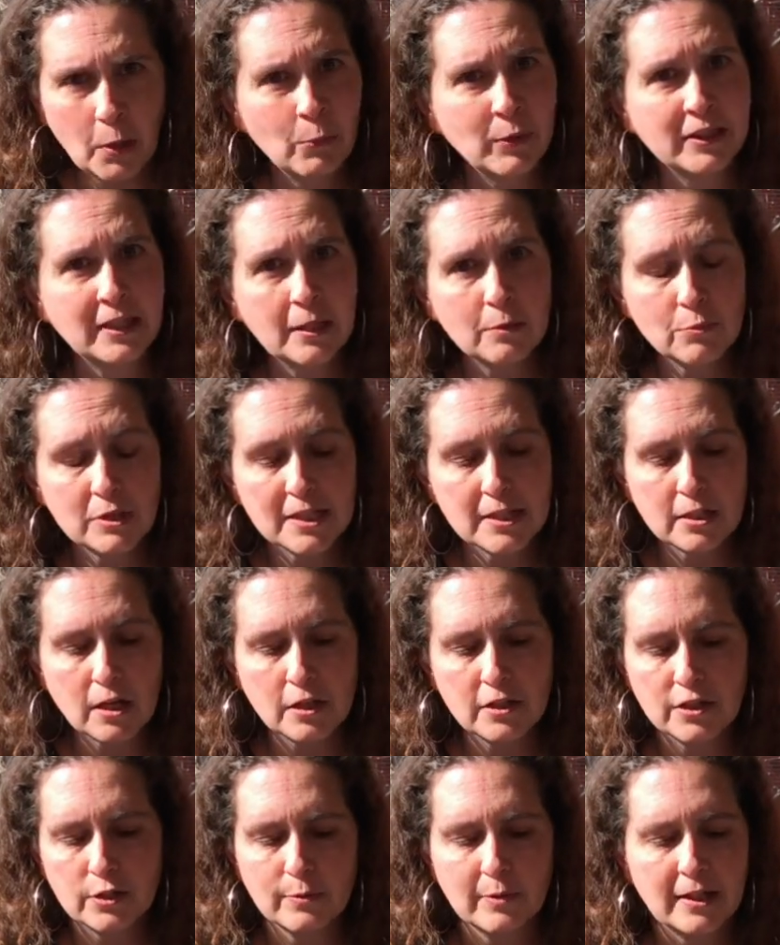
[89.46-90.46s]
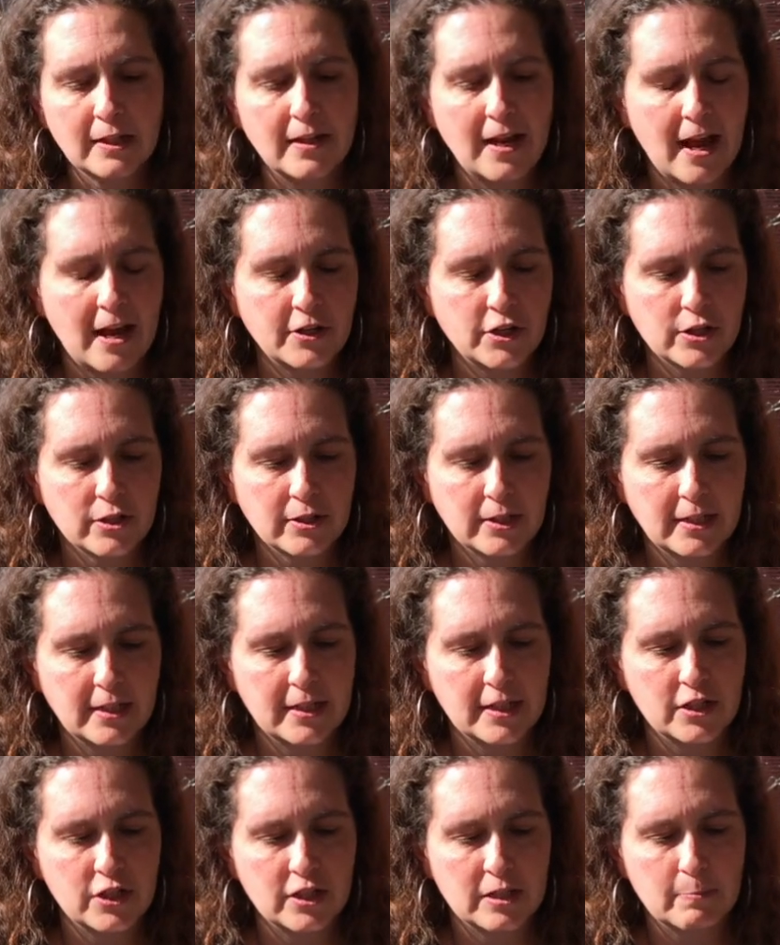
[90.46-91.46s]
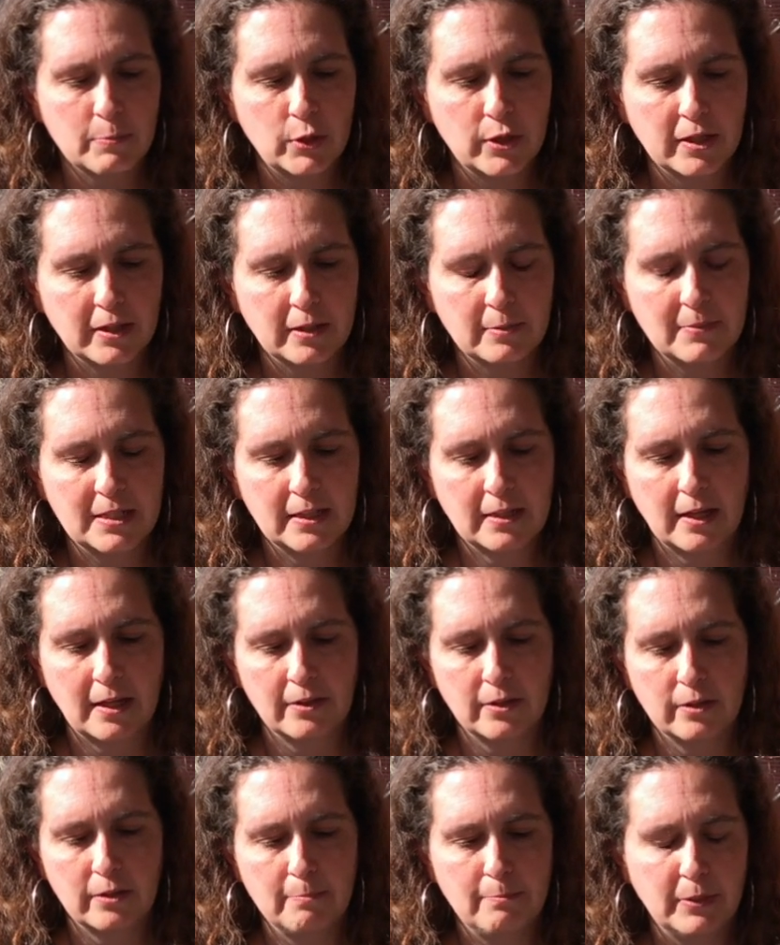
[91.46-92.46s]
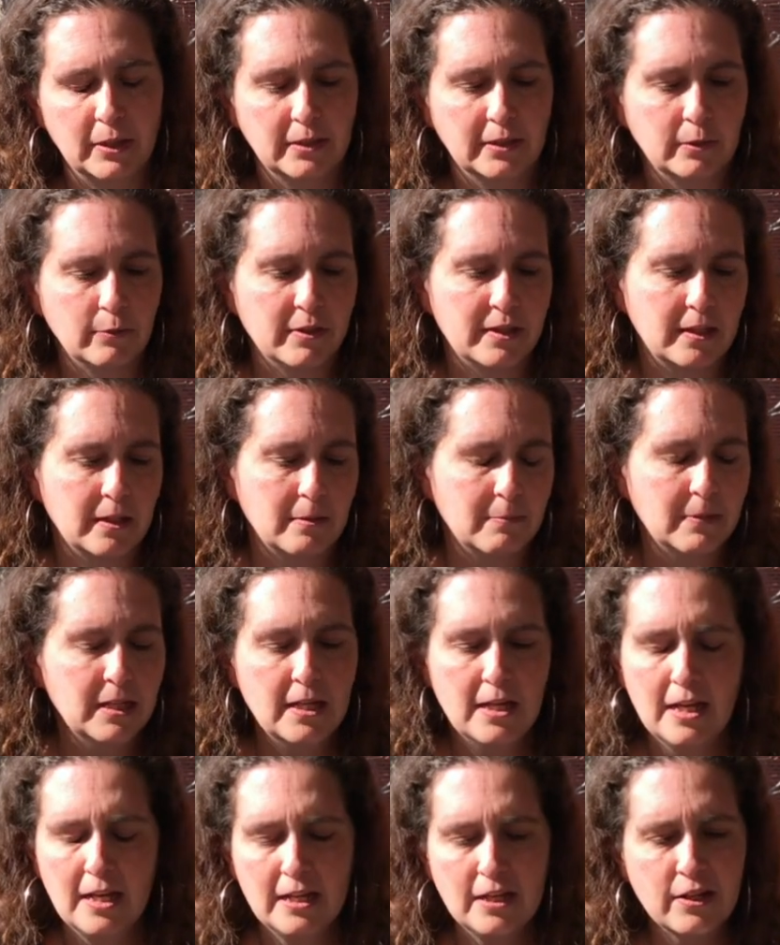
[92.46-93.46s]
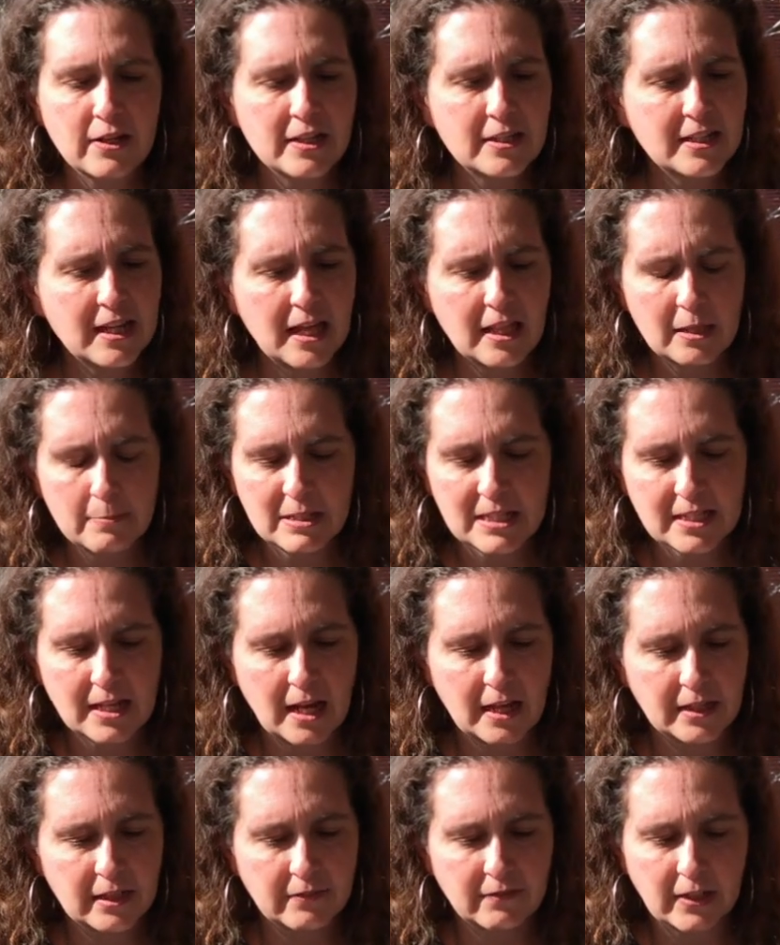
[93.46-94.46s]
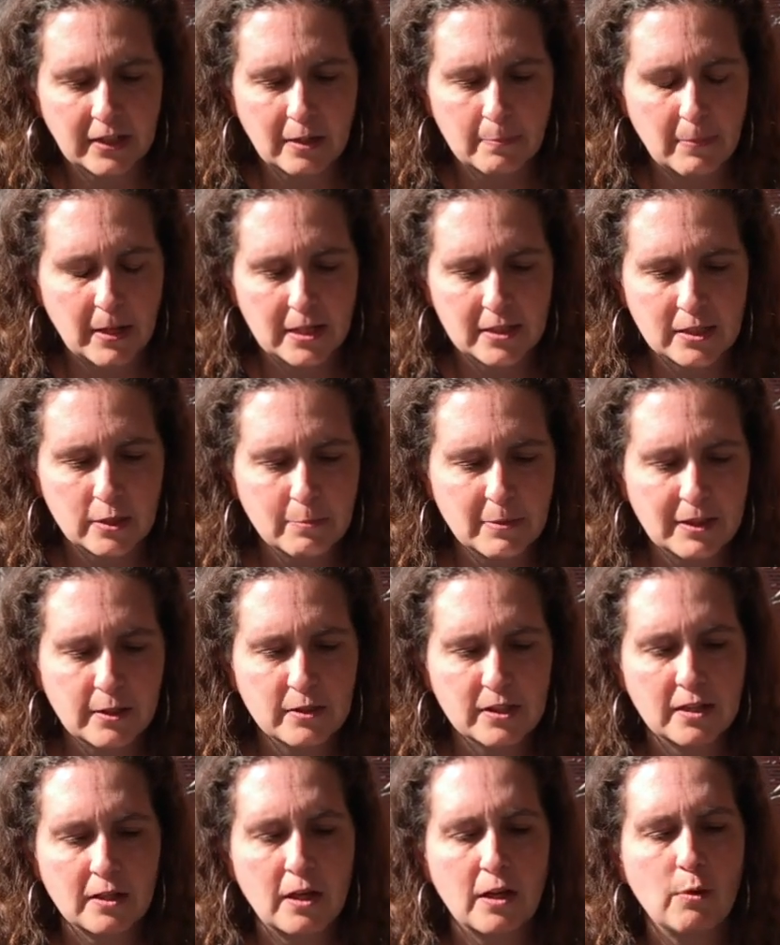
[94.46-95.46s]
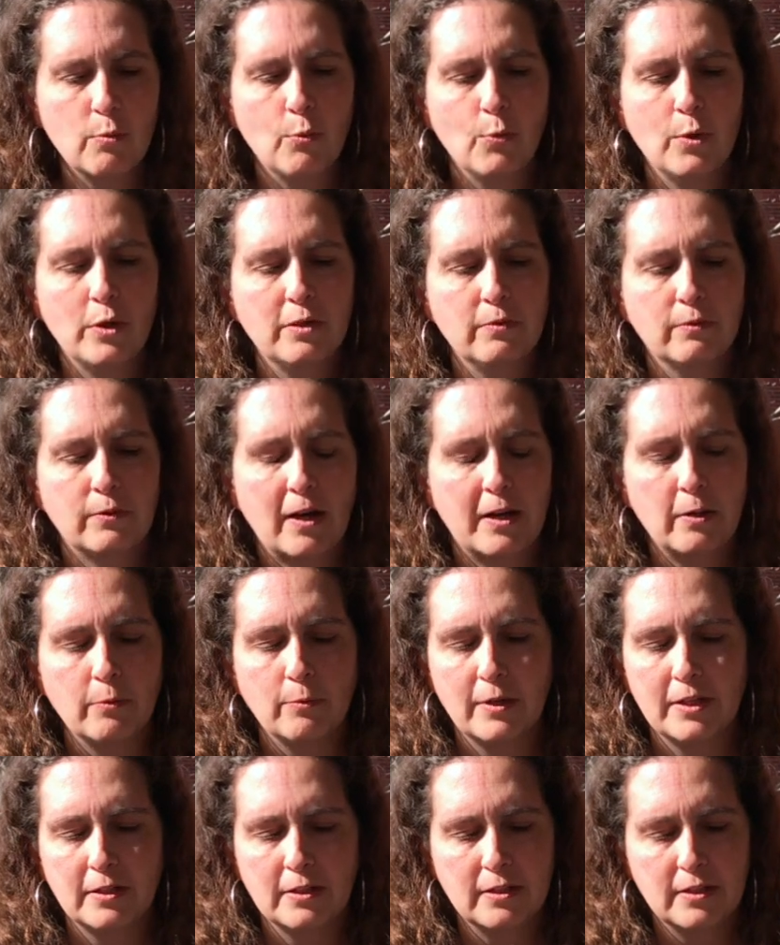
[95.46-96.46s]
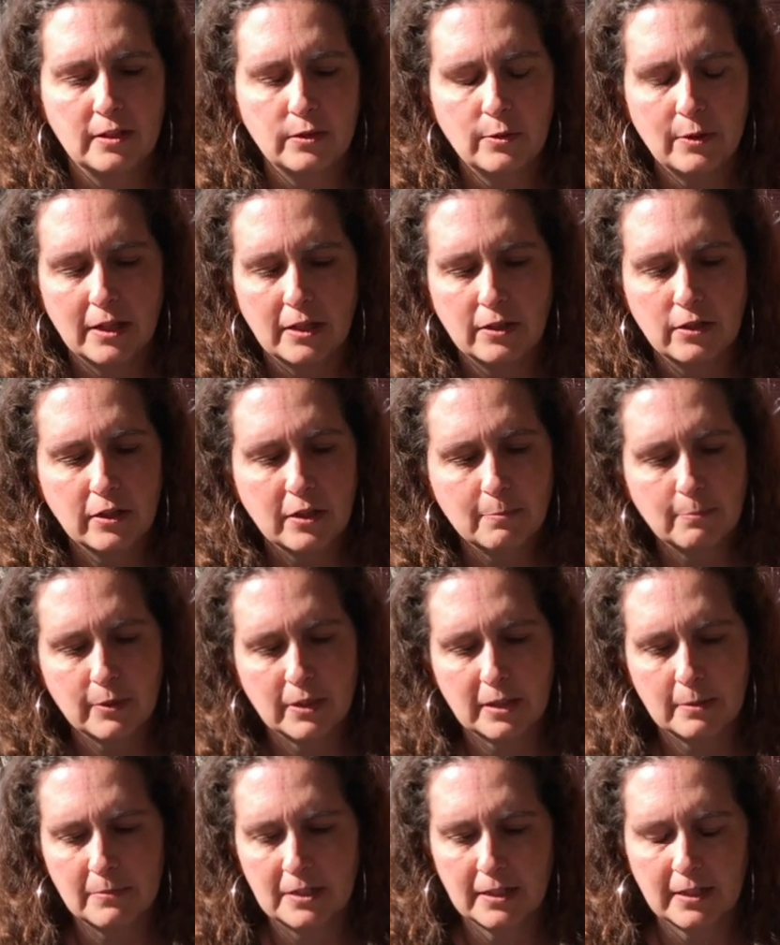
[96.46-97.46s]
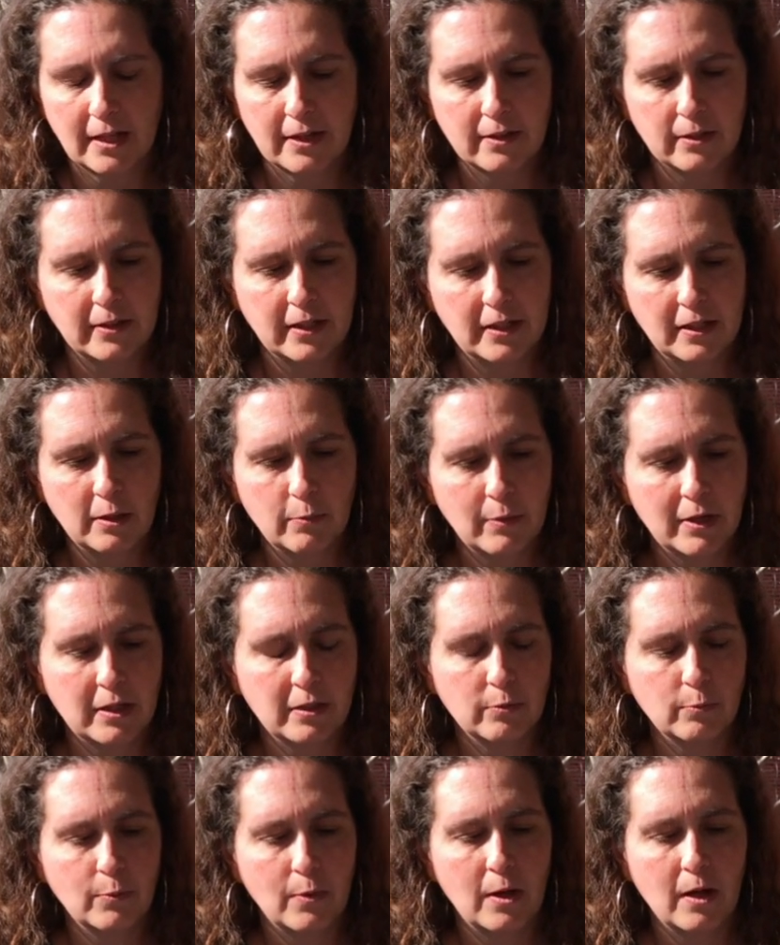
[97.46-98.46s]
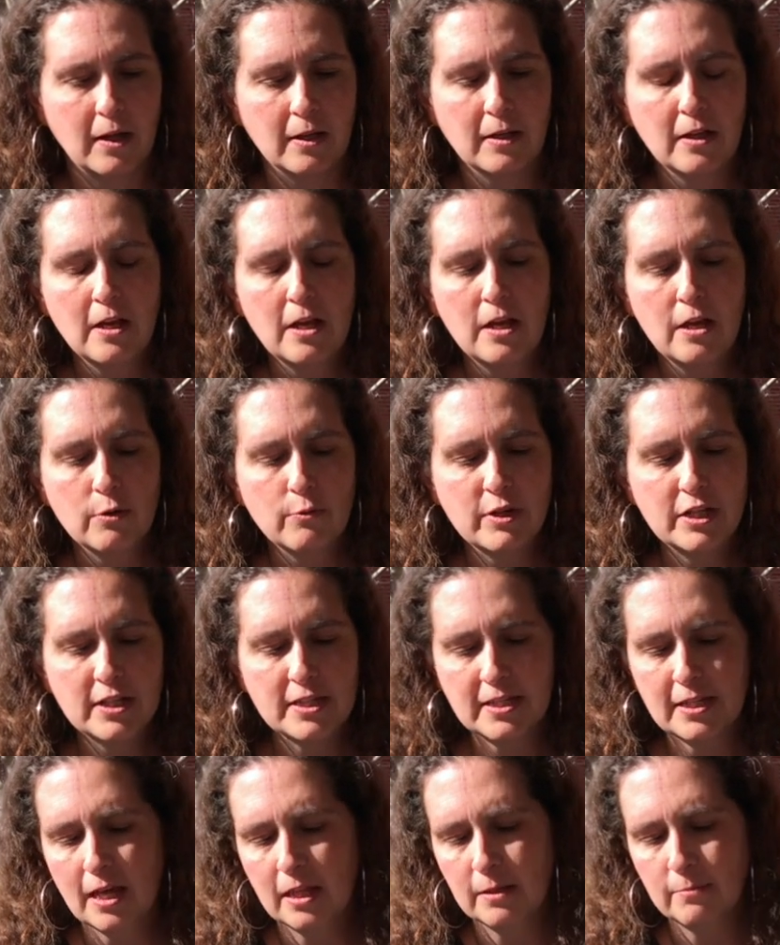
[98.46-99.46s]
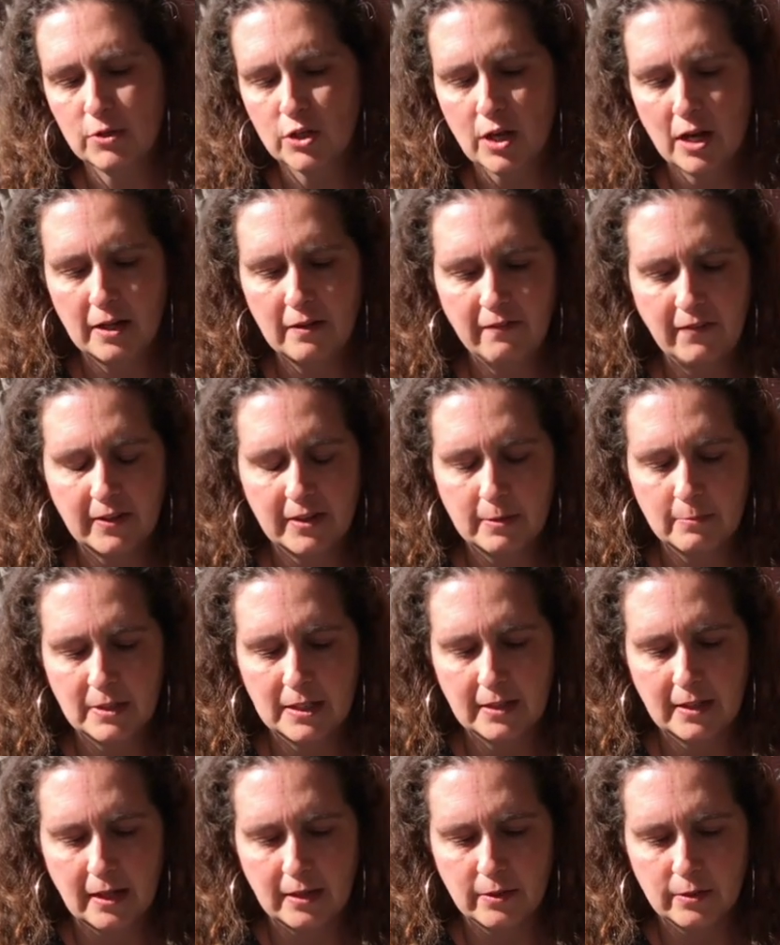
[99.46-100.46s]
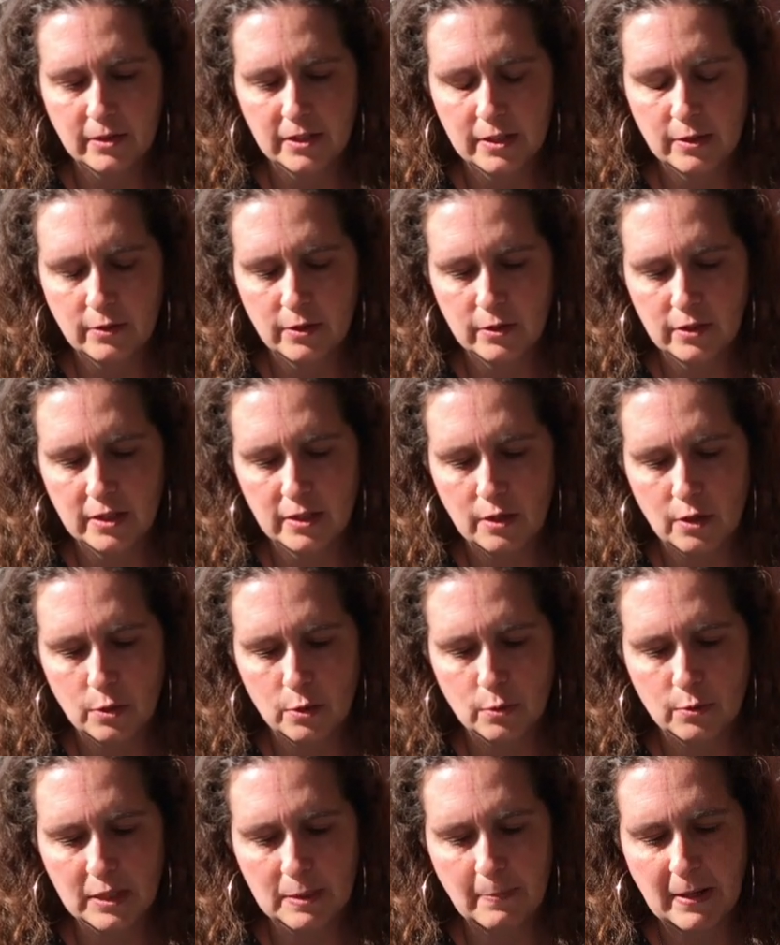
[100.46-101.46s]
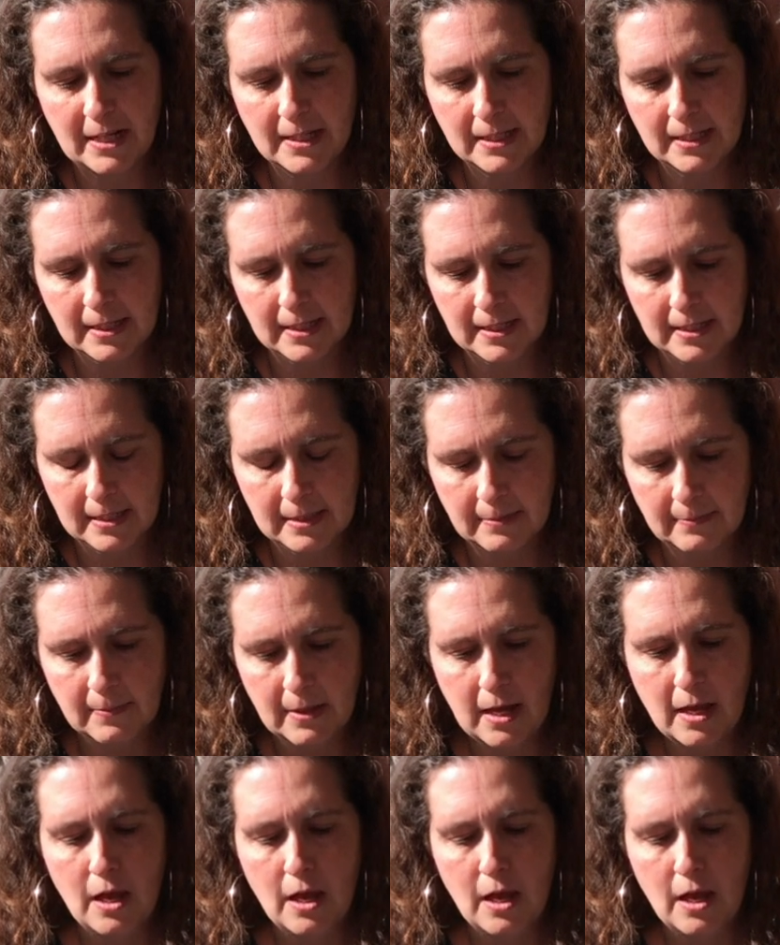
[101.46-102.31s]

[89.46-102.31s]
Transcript: What they will start doing naturally is just putting them together and building with them. You can tell them it's kind of like a puzzle, but there's not one right way to do it. You can put them together any way you want. We just tell them try to fit them together so there's no spaces.